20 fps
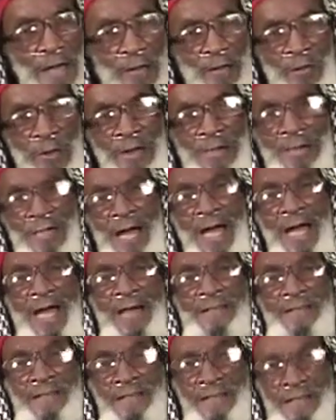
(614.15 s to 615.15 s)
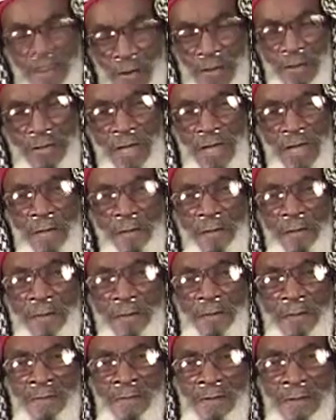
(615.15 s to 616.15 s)
and whatnot and sue them.
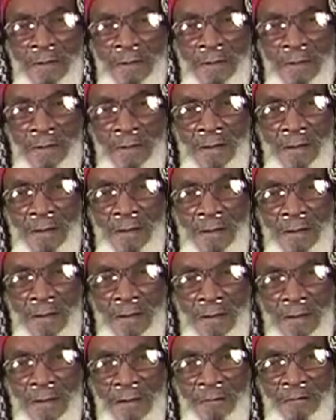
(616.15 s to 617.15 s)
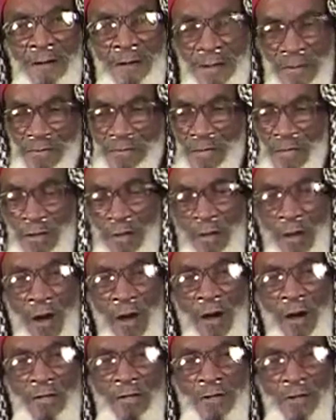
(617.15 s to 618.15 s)
Bring them to the
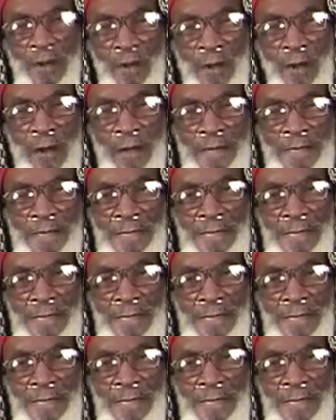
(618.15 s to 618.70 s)
world court.